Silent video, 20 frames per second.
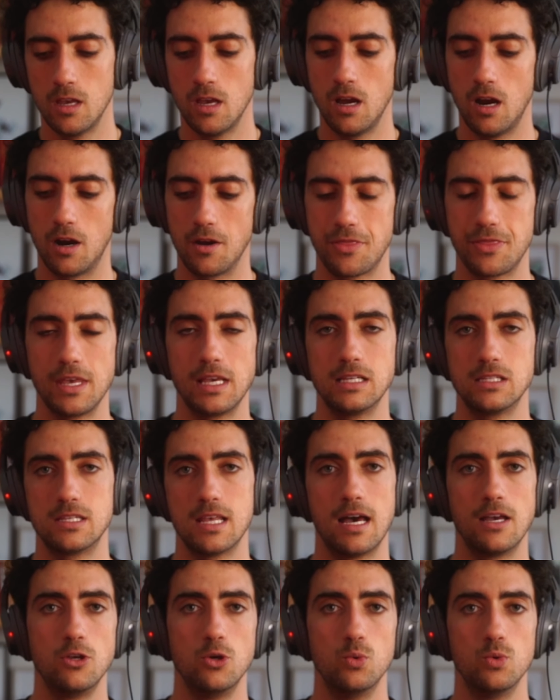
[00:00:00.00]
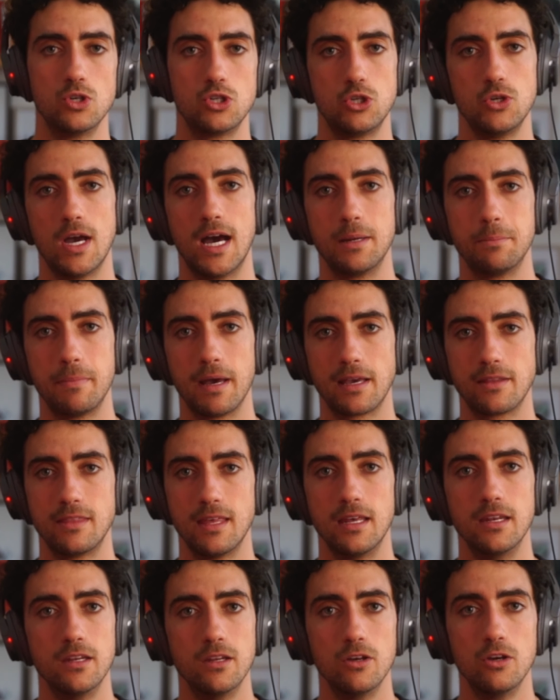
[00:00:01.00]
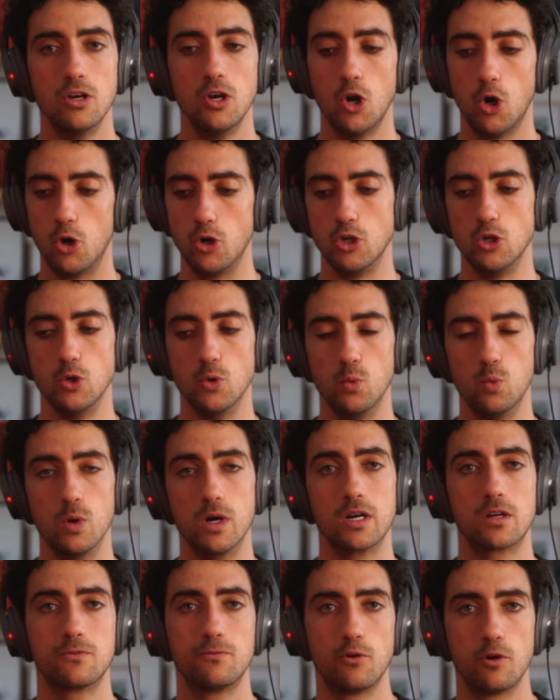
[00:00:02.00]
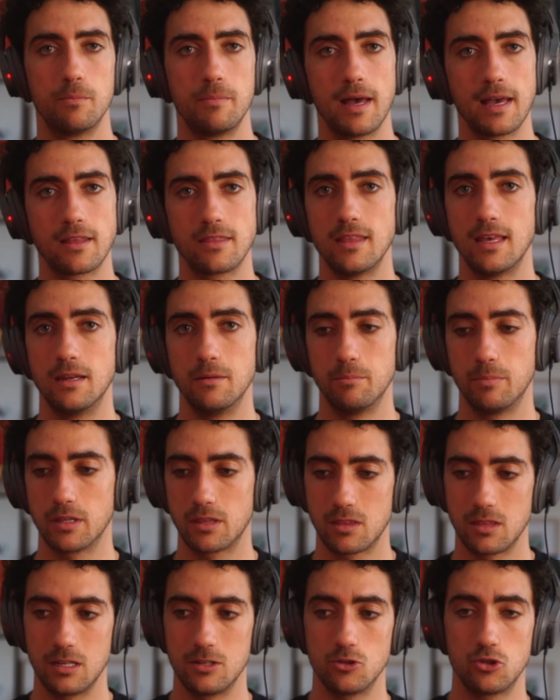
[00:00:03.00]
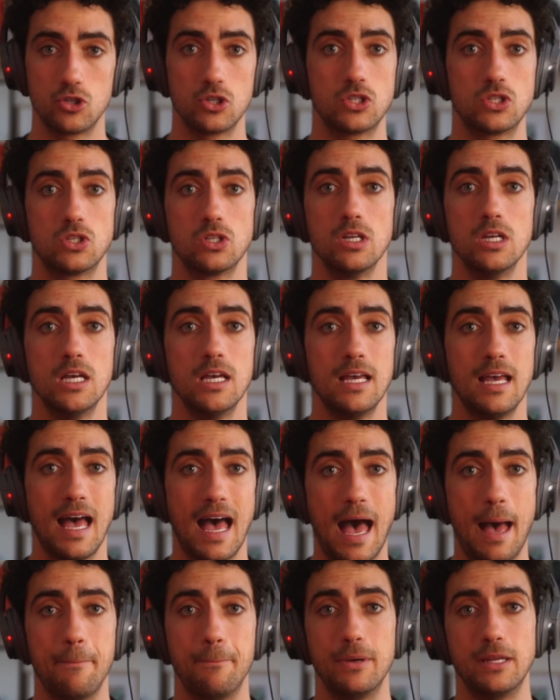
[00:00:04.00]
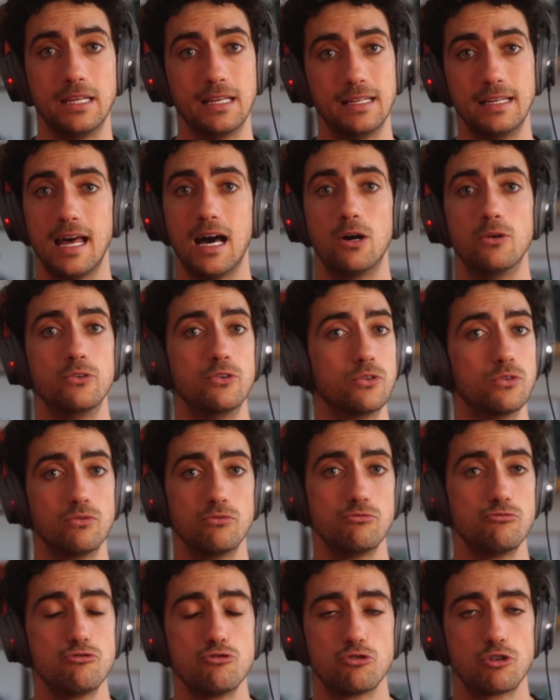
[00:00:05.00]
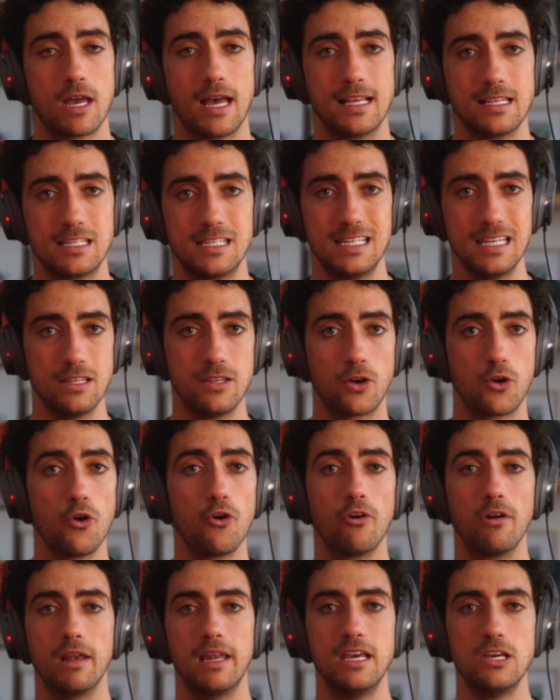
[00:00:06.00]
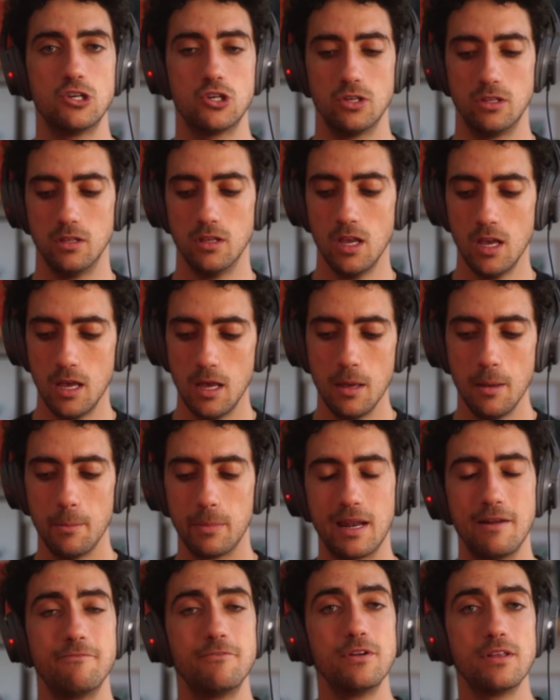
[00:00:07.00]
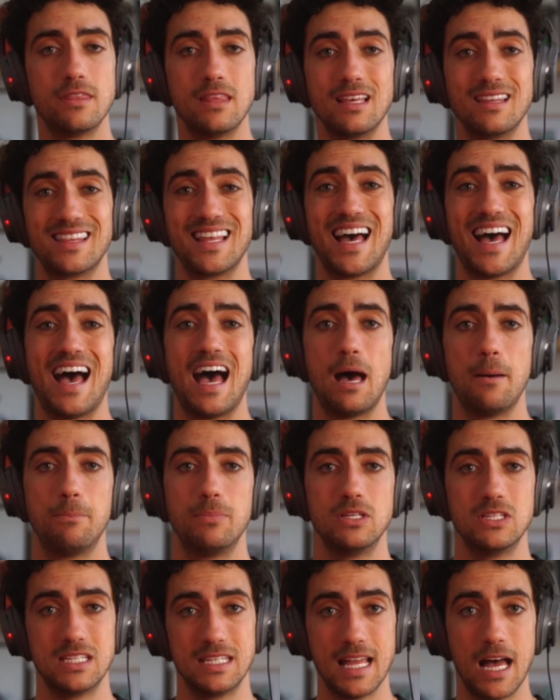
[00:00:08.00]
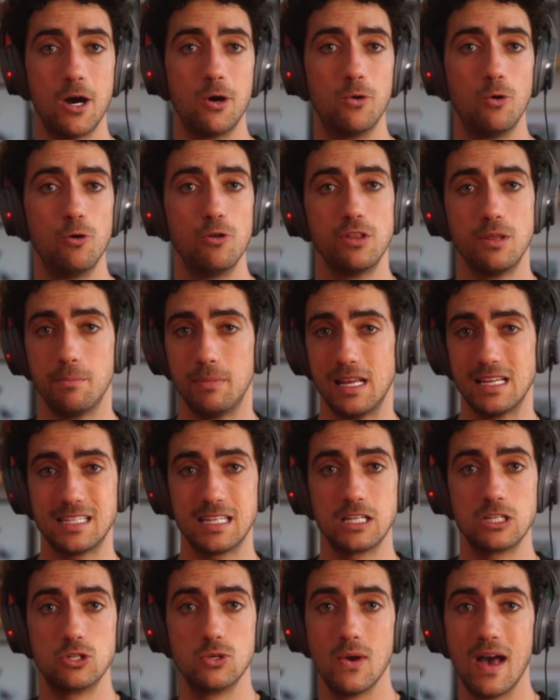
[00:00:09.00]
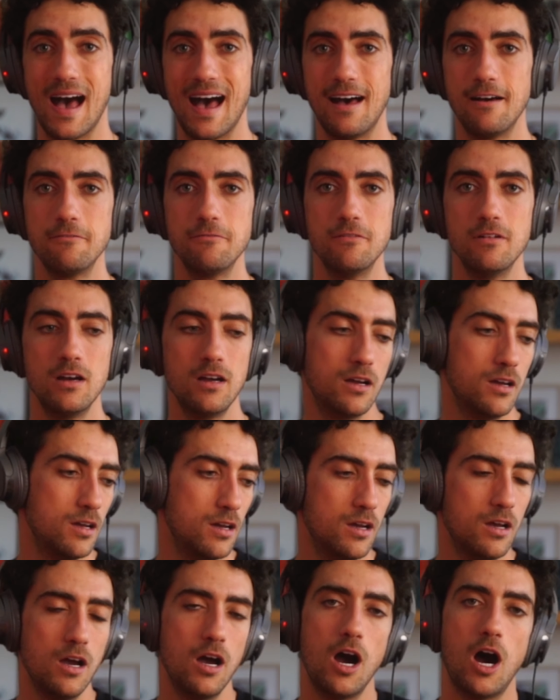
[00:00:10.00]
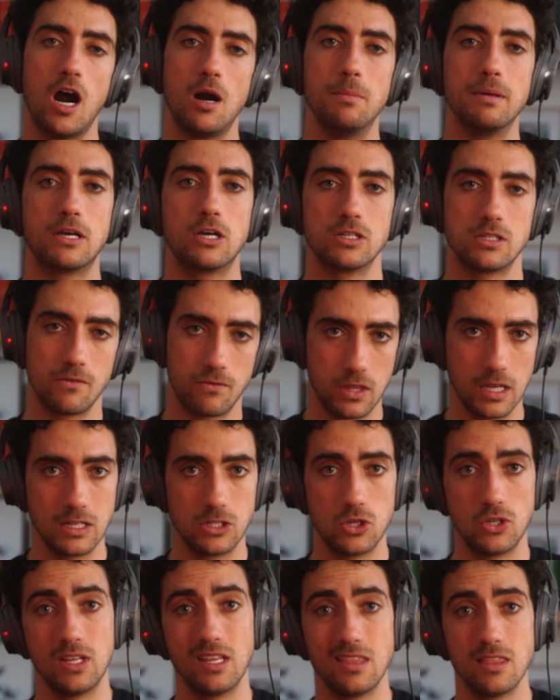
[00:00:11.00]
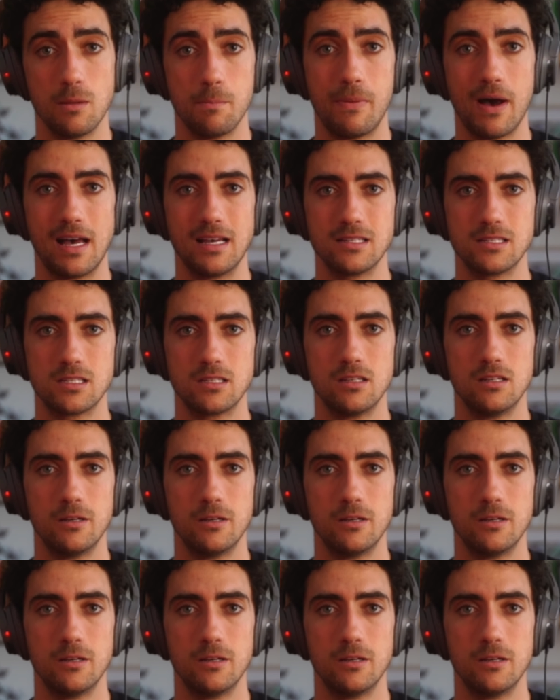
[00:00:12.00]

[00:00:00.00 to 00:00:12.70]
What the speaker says: are things that you wished you had back then, or you worked for back then, but they're just happening now. You can't see the correlation. But everything that happens now, all the blessings you have, are because of things you did in the past.